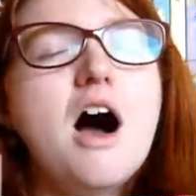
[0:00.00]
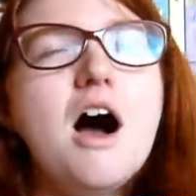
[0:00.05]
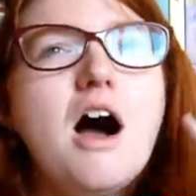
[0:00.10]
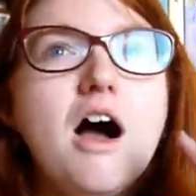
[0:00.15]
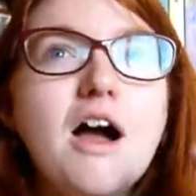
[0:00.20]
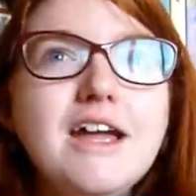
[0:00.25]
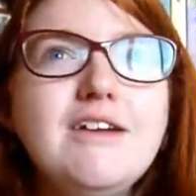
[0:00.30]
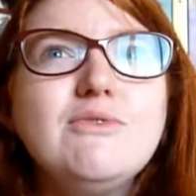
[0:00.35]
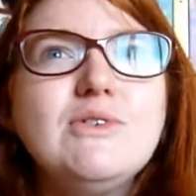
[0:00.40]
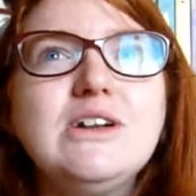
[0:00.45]

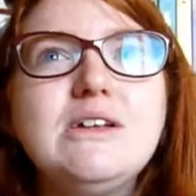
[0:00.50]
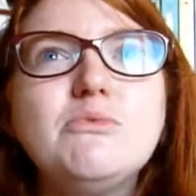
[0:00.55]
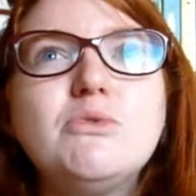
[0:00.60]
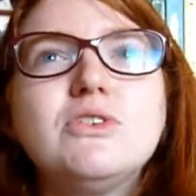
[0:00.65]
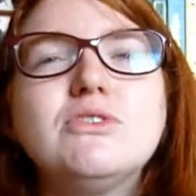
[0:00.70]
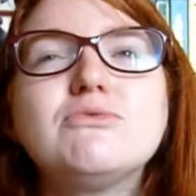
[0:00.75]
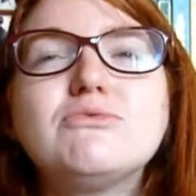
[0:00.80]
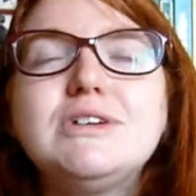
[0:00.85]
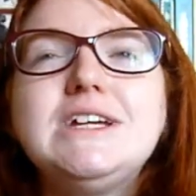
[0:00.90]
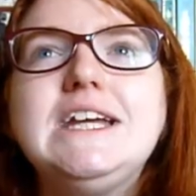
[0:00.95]
I really
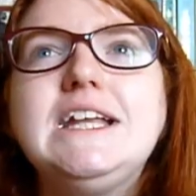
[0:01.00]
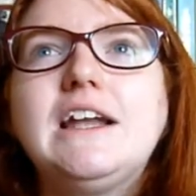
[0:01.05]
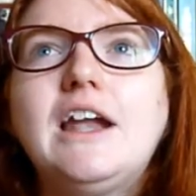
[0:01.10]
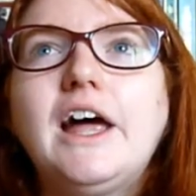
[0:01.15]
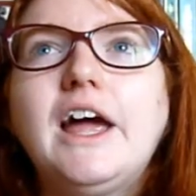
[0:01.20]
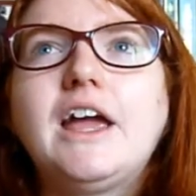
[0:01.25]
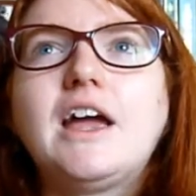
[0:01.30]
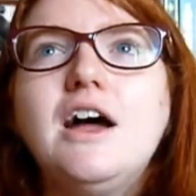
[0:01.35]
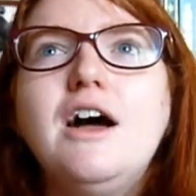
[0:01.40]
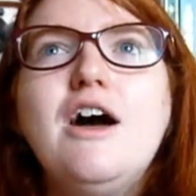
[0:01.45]
want to read,
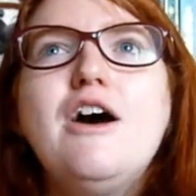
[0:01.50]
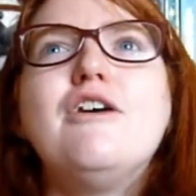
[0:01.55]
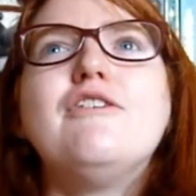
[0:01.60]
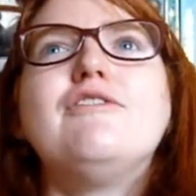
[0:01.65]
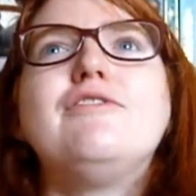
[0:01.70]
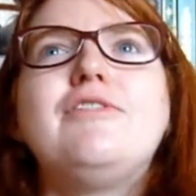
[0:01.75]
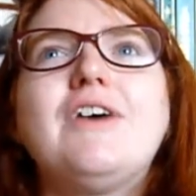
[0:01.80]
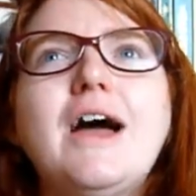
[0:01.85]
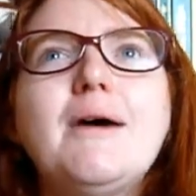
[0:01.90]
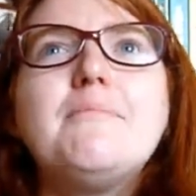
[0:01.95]
like,
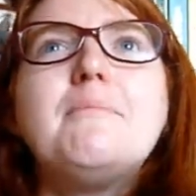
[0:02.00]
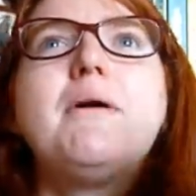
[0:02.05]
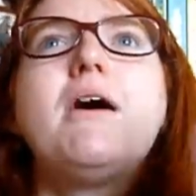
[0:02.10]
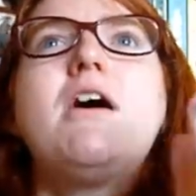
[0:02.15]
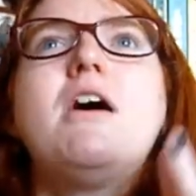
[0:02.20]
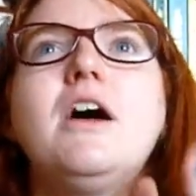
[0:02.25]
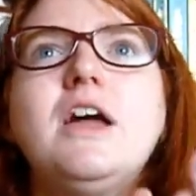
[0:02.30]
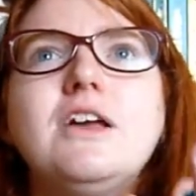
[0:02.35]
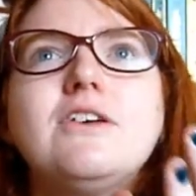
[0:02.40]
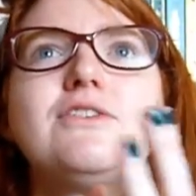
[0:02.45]

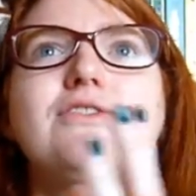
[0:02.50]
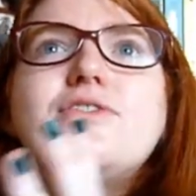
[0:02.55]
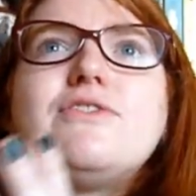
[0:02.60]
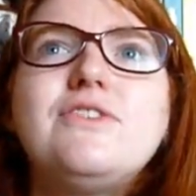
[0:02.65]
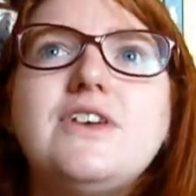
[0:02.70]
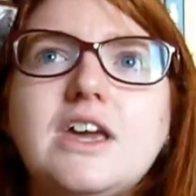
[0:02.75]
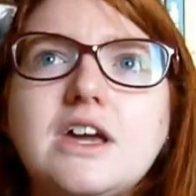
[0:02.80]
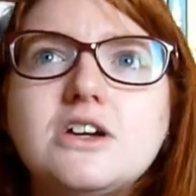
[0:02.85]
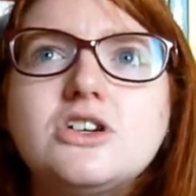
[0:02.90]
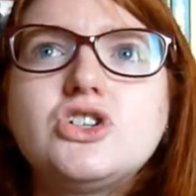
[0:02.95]
vampire
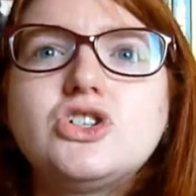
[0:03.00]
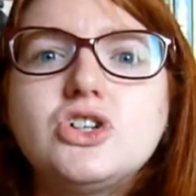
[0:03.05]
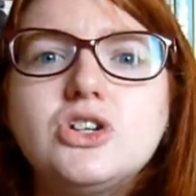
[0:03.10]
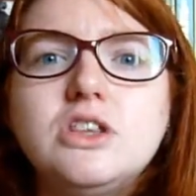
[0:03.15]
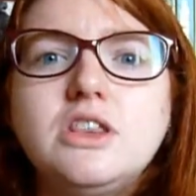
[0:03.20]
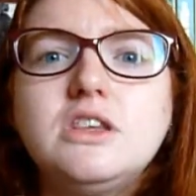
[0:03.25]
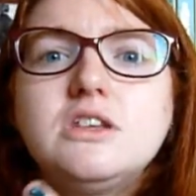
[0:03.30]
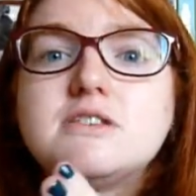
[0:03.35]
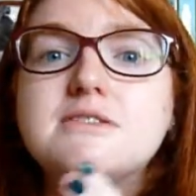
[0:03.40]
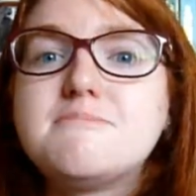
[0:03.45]

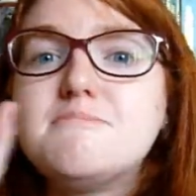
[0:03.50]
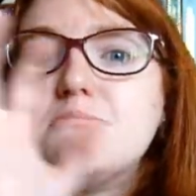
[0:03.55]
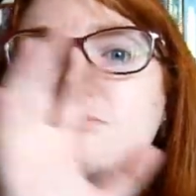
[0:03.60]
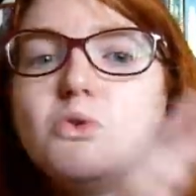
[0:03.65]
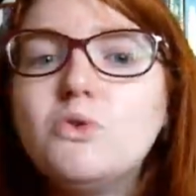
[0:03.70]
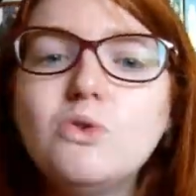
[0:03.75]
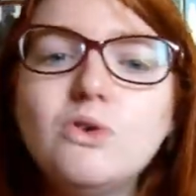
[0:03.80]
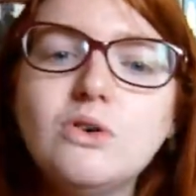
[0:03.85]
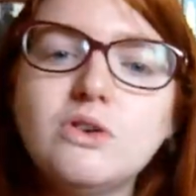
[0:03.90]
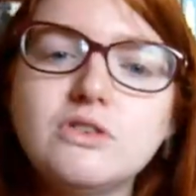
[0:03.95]
fiction that's
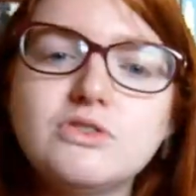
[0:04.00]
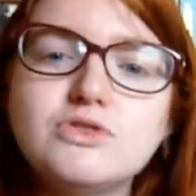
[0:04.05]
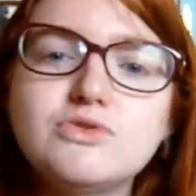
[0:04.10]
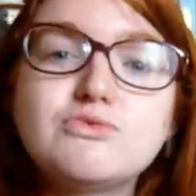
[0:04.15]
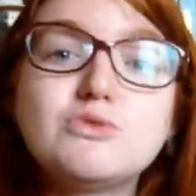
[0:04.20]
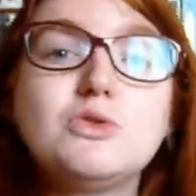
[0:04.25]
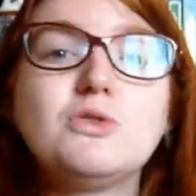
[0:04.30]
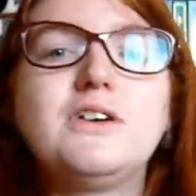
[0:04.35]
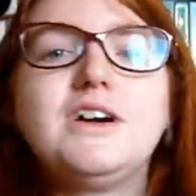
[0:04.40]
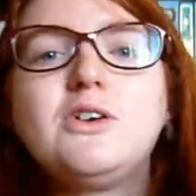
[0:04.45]
more
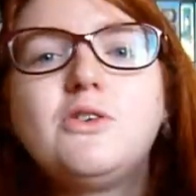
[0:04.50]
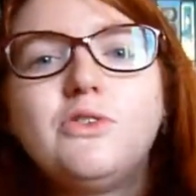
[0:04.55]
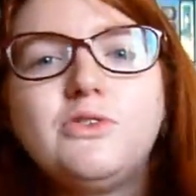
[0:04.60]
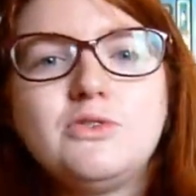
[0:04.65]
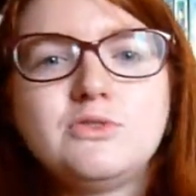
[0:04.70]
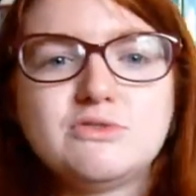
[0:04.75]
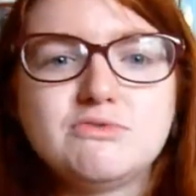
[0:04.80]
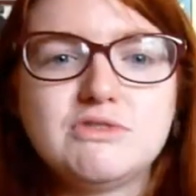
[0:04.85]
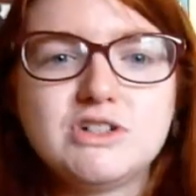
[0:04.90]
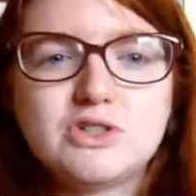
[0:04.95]
drawing on
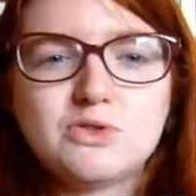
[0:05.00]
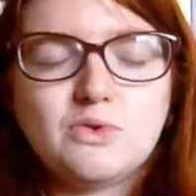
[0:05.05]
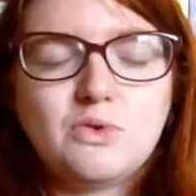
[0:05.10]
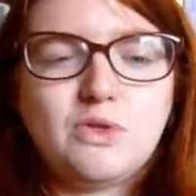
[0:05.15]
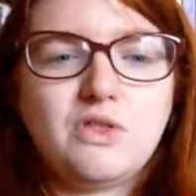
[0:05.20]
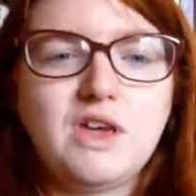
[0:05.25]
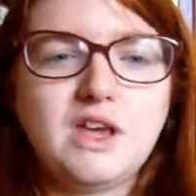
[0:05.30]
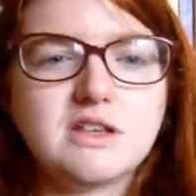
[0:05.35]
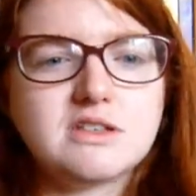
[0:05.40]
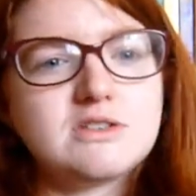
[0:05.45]
those original
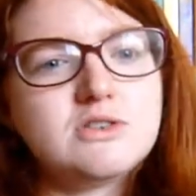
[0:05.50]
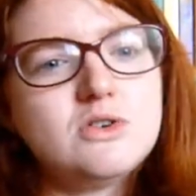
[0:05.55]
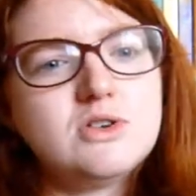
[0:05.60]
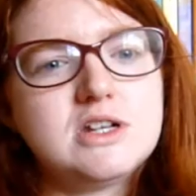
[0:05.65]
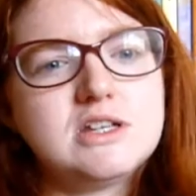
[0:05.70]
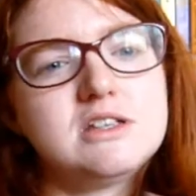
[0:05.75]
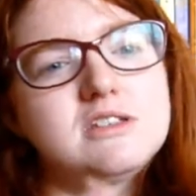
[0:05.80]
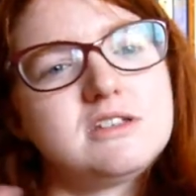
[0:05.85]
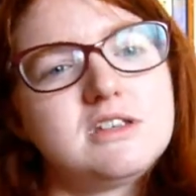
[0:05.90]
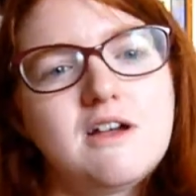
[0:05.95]
things, and not
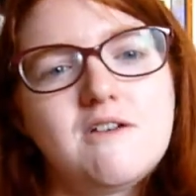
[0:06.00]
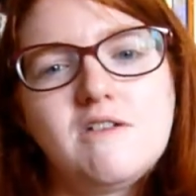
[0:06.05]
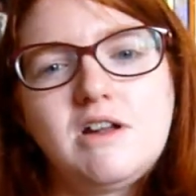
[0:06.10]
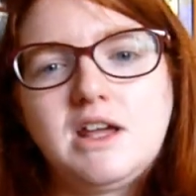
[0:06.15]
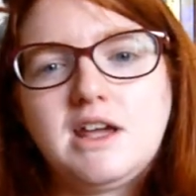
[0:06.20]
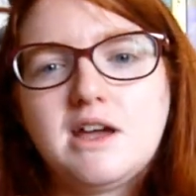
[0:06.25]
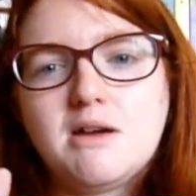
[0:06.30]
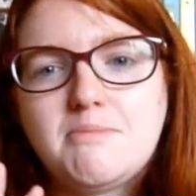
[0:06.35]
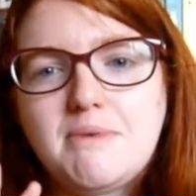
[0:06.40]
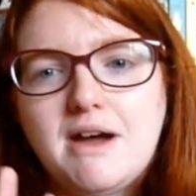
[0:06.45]

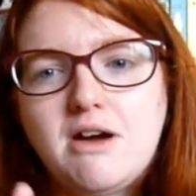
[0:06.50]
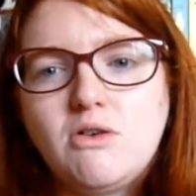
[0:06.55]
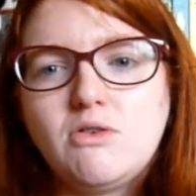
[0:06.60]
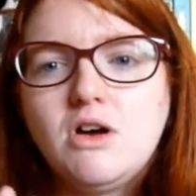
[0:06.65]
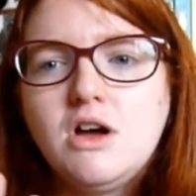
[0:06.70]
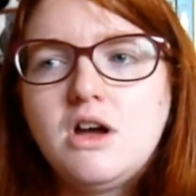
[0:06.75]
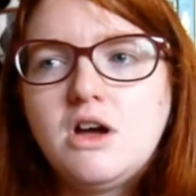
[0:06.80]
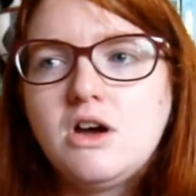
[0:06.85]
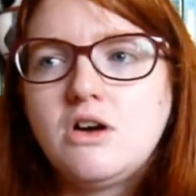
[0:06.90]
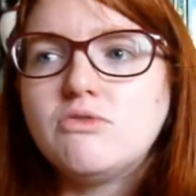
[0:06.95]
necessarily
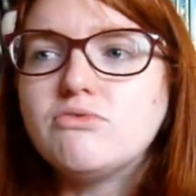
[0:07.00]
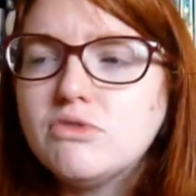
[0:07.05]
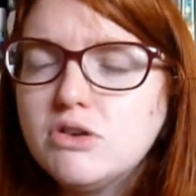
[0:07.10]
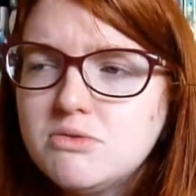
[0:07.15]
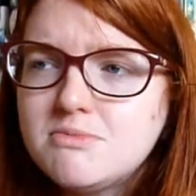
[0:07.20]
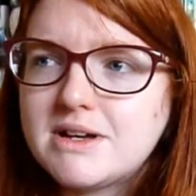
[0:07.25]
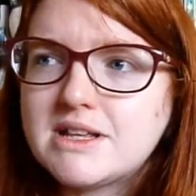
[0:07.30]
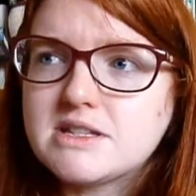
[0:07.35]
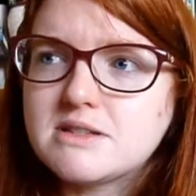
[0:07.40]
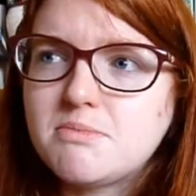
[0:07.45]
about
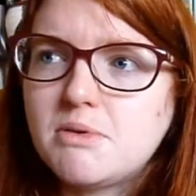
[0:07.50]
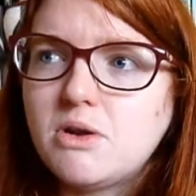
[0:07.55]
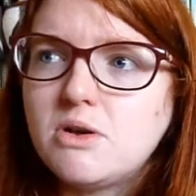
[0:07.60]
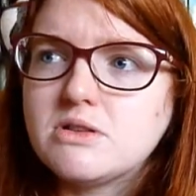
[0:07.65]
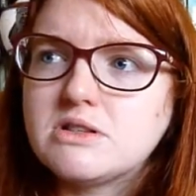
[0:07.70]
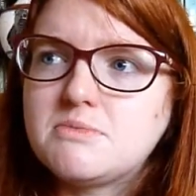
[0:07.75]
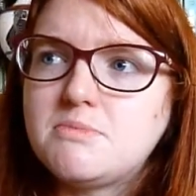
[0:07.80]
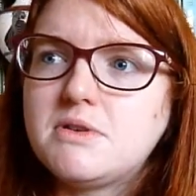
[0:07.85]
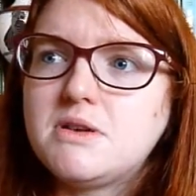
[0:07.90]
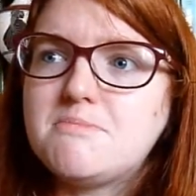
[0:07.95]
romance
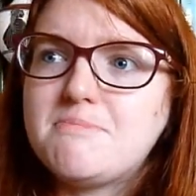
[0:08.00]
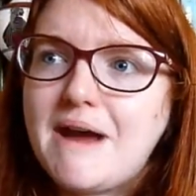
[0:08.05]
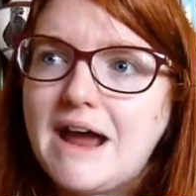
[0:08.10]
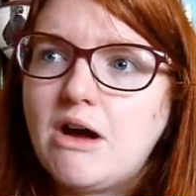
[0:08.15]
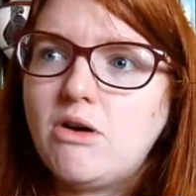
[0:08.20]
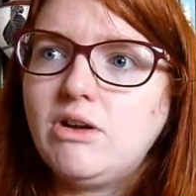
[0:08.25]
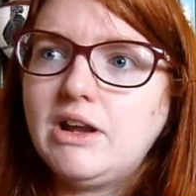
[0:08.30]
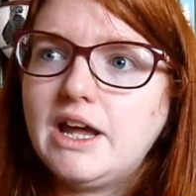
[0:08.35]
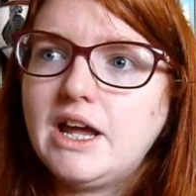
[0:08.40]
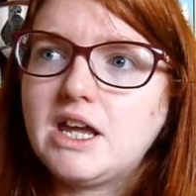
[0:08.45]
plots, but
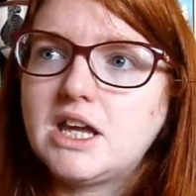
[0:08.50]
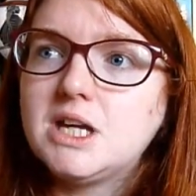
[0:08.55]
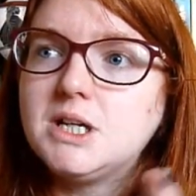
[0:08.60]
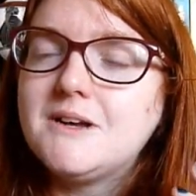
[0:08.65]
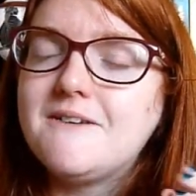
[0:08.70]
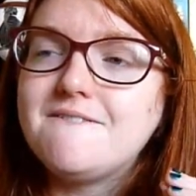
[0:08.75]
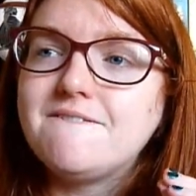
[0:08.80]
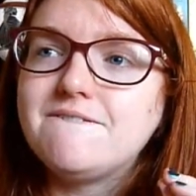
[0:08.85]
about, like,